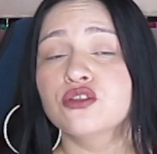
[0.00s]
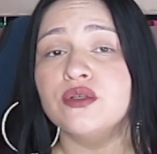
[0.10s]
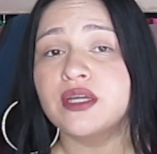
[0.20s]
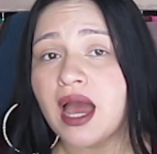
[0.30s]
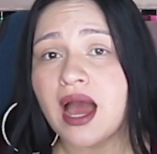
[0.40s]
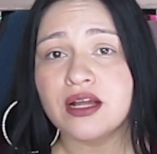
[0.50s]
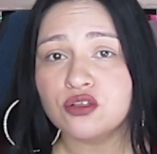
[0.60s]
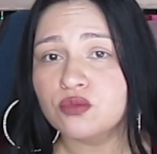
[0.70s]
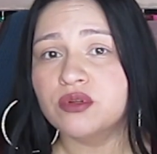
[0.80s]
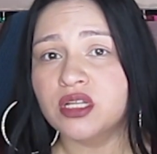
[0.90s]
So yeah, I
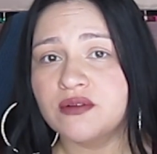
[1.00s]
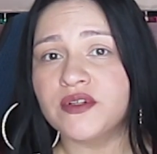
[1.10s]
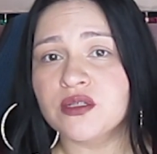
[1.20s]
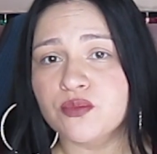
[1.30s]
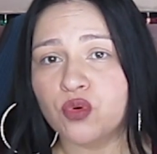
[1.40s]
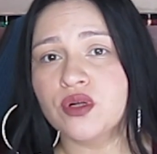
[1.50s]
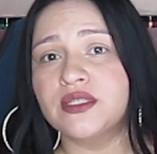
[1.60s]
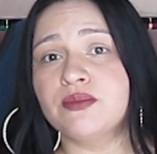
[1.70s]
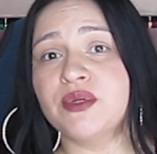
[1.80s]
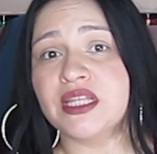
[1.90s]
do believe it's important
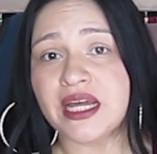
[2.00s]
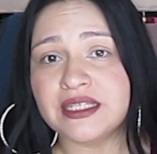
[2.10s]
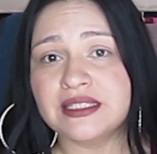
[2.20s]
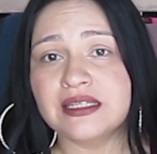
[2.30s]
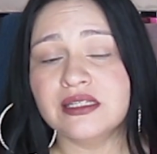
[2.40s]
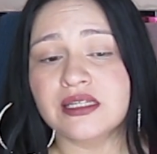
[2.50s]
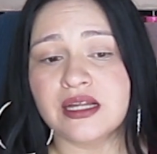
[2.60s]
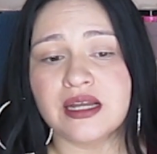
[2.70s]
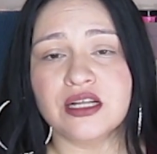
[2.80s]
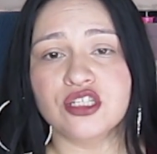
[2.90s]
to be licensed
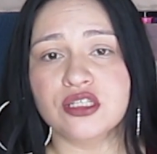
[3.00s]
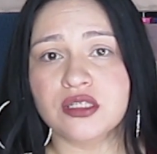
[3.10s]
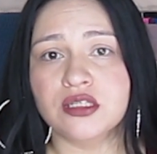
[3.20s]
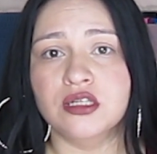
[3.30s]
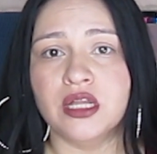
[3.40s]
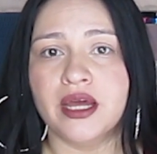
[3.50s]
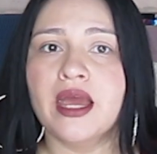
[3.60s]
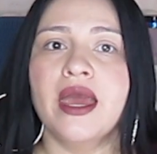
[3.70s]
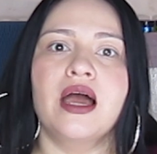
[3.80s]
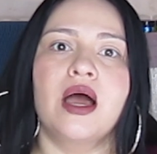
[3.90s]
and not just like,
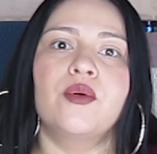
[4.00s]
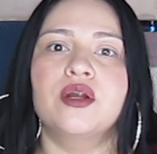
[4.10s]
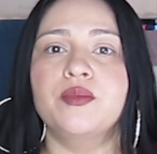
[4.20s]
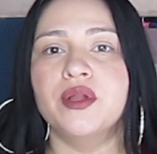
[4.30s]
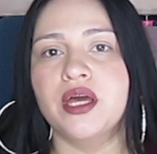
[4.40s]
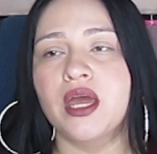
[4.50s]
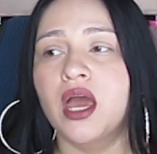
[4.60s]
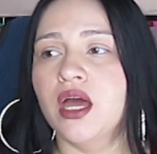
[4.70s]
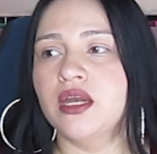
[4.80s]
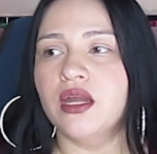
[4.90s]
I want to play
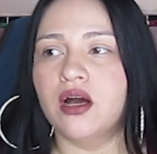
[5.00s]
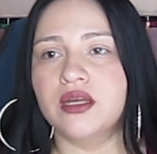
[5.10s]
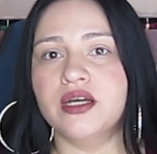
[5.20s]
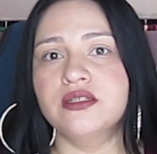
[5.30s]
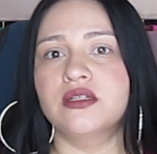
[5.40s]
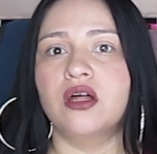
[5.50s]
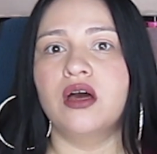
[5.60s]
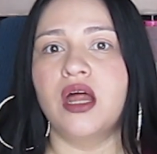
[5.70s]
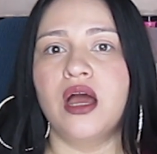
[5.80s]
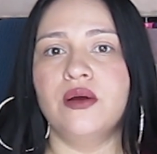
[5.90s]
nail
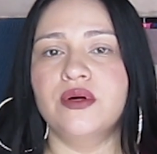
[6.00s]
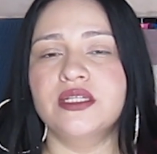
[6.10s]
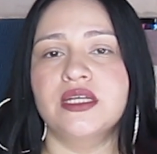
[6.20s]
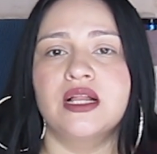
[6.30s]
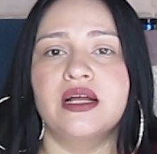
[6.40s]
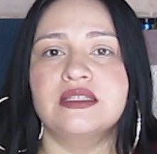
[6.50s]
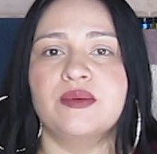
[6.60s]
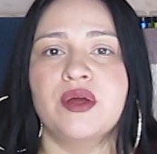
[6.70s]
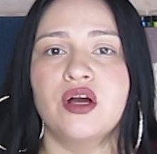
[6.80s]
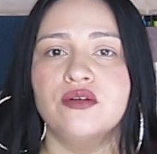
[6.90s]
salon, I want to take clients at
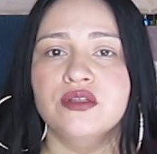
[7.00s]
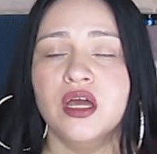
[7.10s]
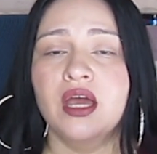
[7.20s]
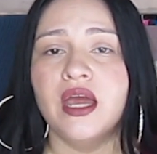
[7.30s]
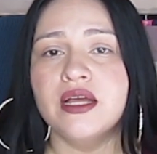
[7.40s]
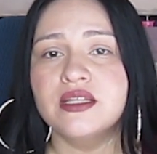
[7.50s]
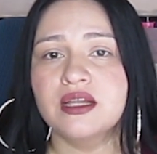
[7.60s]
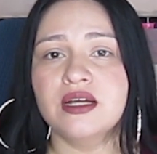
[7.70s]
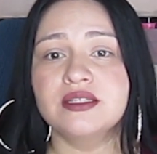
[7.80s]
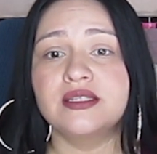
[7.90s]
my house. It's
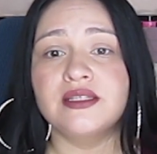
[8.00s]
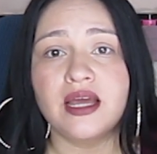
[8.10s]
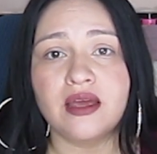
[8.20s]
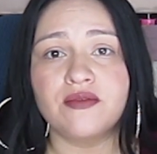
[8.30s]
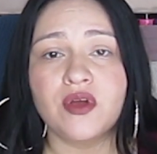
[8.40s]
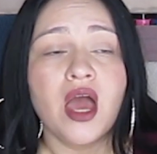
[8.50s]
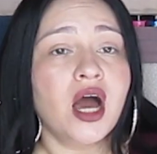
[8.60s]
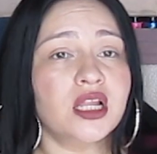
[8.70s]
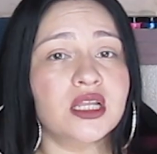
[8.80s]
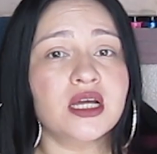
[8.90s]
not safe
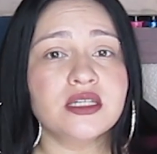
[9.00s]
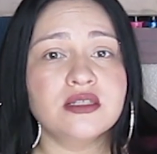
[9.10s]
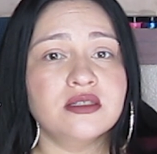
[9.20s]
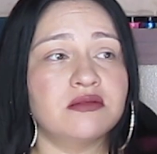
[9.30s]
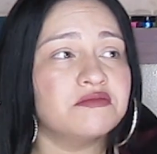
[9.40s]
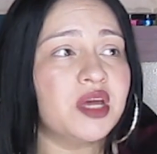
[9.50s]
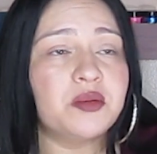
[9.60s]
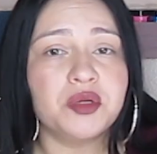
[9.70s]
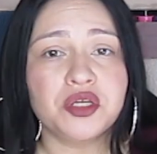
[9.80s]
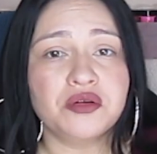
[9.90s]
unless
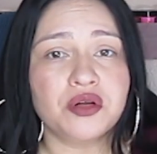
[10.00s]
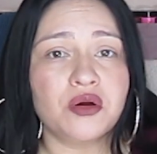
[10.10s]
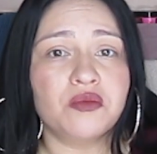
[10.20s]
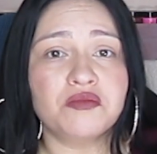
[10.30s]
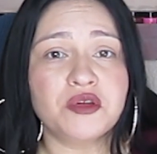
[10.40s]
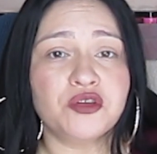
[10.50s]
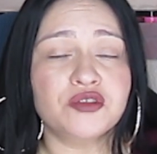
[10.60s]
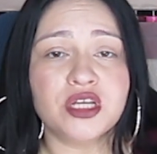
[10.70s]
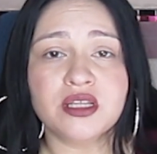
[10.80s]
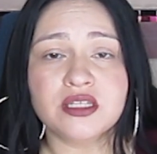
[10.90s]
maybe, you know, you
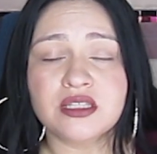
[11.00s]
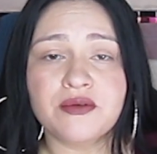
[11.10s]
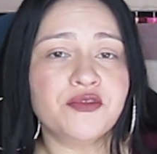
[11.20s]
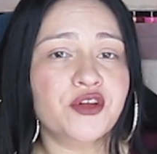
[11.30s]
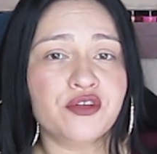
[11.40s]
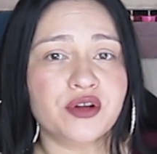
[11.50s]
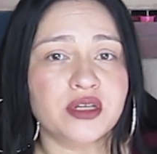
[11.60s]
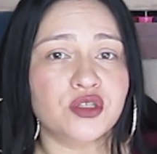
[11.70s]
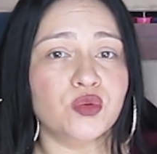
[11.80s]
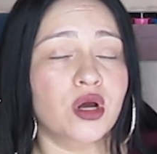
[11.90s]
take the step further
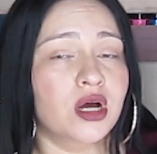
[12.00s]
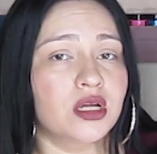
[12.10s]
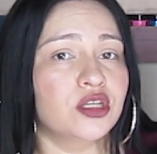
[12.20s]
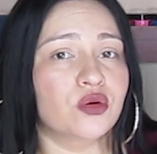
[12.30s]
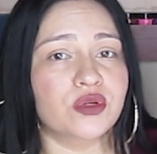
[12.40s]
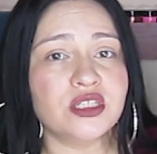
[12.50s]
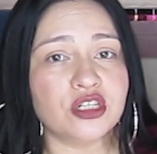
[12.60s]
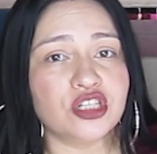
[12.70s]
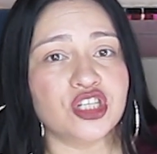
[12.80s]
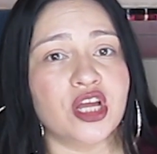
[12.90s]
and do, you know,
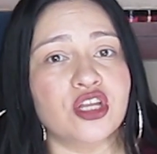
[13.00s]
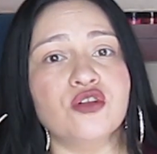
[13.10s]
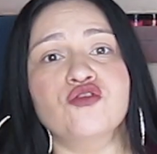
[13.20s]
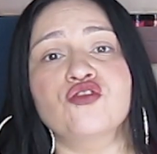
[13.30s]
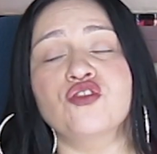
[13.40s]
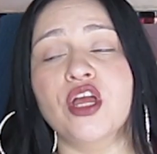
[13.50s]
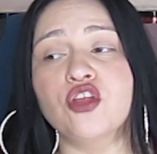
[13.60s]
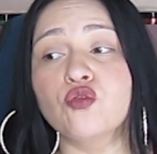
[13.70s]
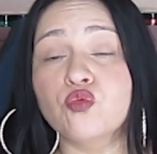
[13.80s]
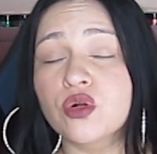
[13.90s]
research and
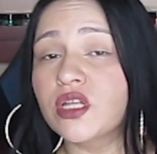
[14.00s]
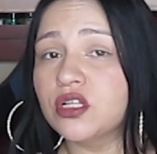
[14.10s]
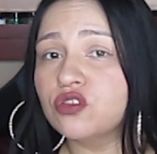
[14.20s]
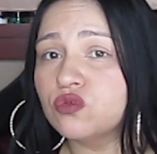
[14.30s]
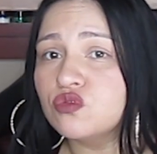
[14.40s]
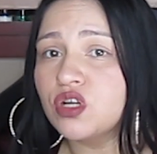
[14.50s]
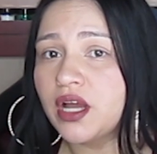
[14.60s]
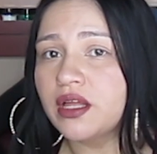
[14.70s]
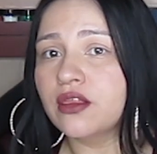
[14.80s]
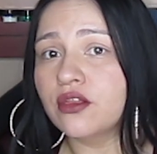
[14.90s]
you really do
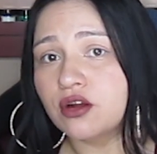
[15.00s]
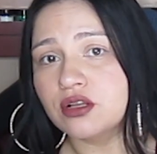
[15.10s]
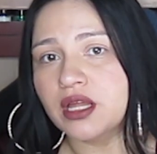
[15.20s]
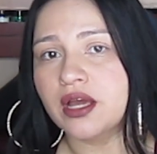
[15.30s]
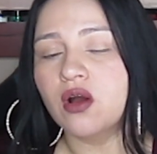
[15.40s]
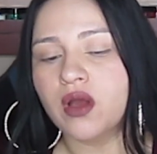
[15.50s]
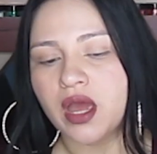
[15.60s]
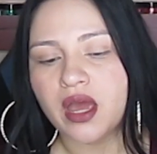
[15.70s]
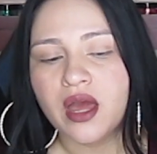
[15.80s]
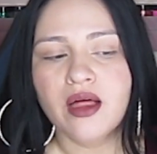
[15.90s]
try and learn, like,
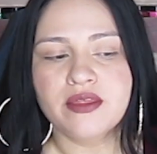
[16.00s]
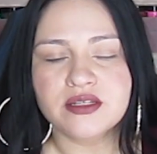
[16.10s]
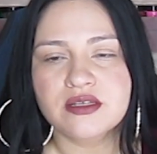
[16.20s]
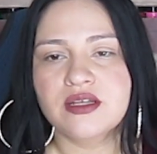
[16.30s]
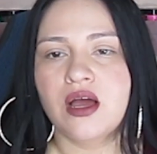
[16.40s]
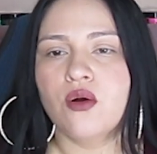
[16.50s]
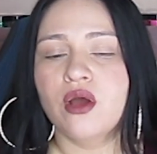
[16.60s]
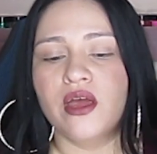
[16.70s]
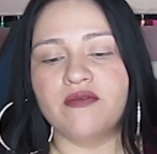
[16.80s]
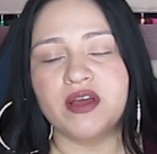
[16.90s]
okay, this is how,
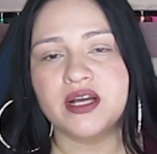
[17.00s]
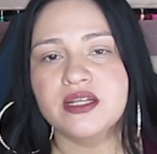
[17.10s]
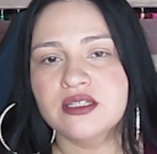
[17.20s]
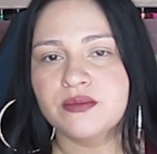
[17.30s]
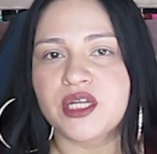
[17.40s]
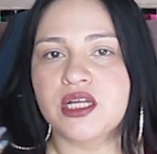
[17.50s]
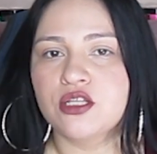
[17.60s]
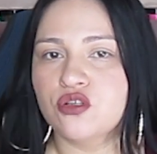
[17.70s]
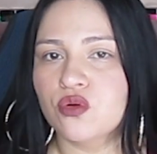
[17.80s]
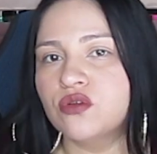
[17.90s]
if I cut somebody,
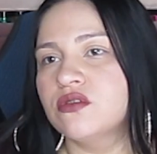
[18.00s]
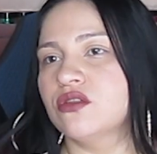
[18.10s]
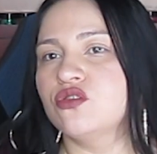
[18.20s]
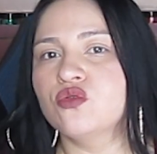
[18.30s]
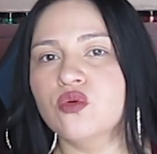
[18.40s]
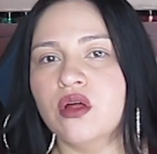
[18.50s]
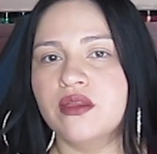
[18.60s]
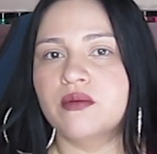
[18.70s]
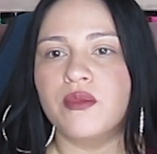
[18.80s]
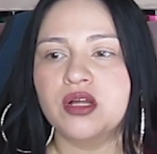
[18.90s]
don't use this tool
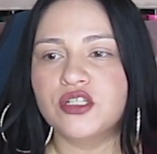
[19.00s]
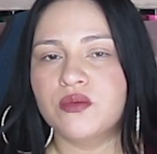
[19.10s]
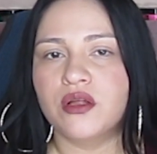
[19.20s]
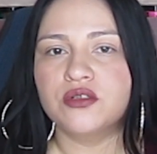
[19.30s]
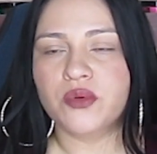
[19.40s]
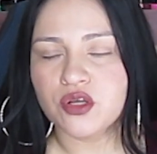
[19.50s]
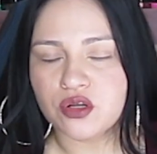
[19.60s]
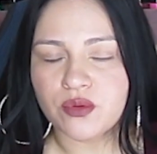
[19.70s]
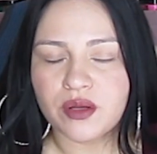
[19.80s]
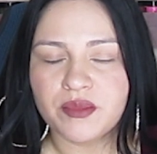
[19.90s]
on them, blah blah blah blah. You
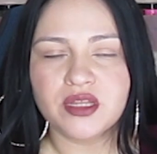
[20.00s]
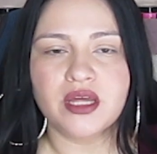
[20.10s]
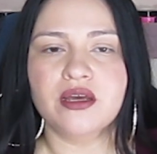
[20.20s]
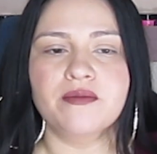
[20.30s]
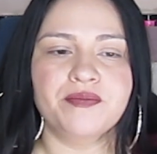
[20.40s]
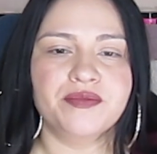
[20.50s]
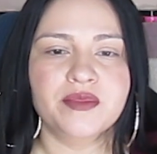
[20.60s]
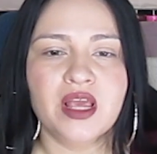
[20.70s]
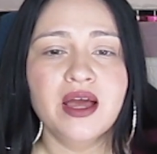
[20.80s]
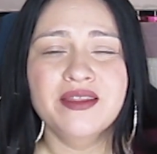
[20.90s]
know what I mean? Like,
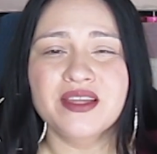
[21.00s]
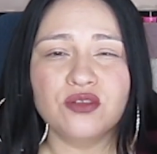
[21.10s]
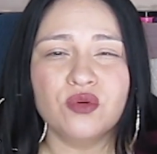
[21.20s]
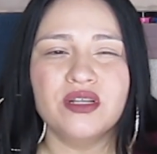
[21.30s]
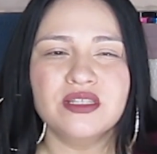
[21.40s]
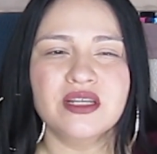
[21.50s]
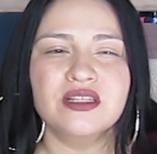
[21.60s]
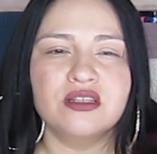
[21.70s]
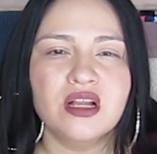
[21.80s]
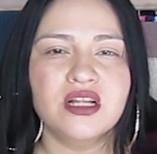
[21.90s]
that's why it's like,
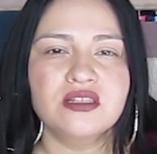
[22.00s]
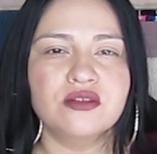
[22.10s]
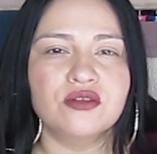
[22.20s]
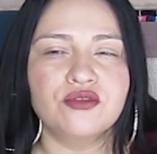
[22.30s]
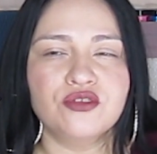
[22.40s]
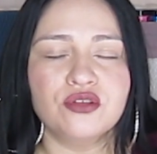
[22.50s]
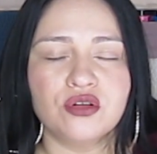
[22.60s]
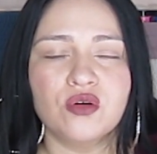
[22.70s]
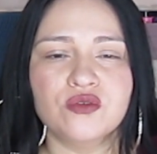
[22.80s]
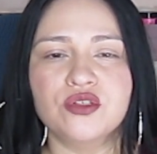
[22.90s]
it's a lot to
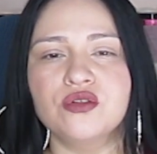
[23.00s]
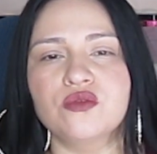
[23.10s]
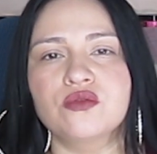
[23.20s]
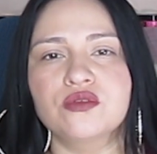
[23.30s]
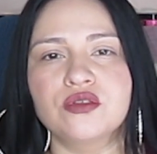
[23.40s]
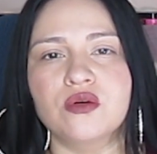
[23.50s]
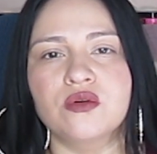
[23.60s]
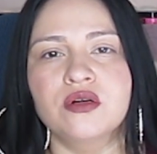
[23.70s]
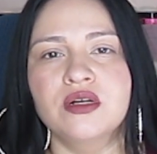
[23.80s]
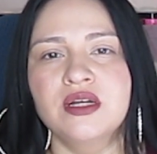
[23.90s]
know too.
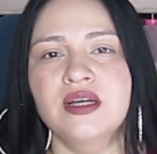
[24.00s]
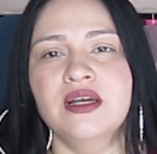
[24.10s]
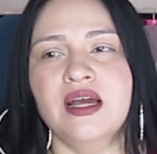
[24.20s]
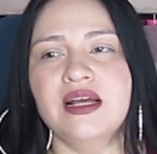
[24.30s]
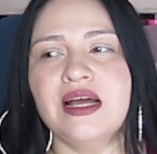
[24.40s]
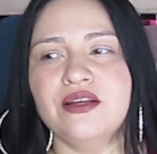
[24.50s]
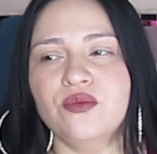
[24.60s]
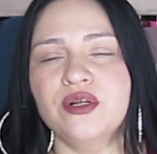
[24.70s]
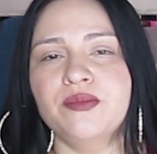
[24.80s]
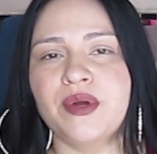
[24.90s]
So I don't
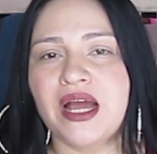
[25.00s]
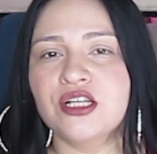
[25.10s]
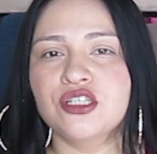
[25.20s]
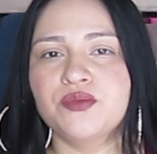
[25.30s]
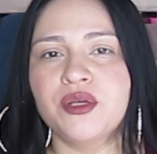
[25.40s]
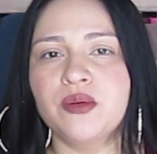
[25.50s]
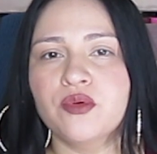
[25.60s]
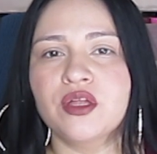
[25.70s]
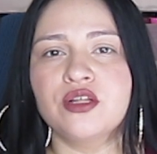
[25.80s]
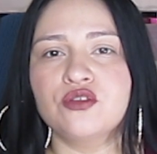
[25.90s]
want to bash
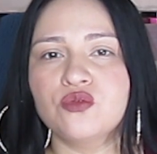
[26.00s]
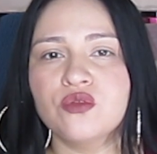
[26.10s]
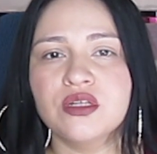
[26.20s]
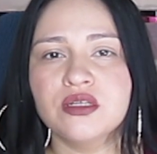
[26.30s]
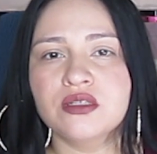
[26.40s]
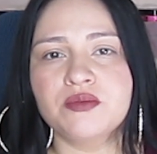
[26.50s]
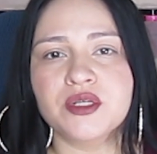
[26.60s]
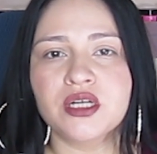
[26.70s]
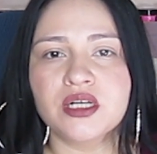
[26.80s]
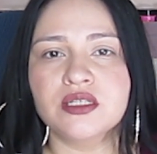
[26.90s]
people that do this,
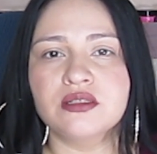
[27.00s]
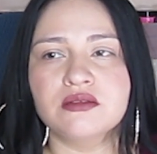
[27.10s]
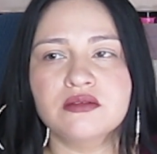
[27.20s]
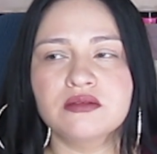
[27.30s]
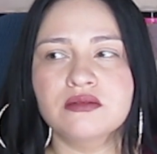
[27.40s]
because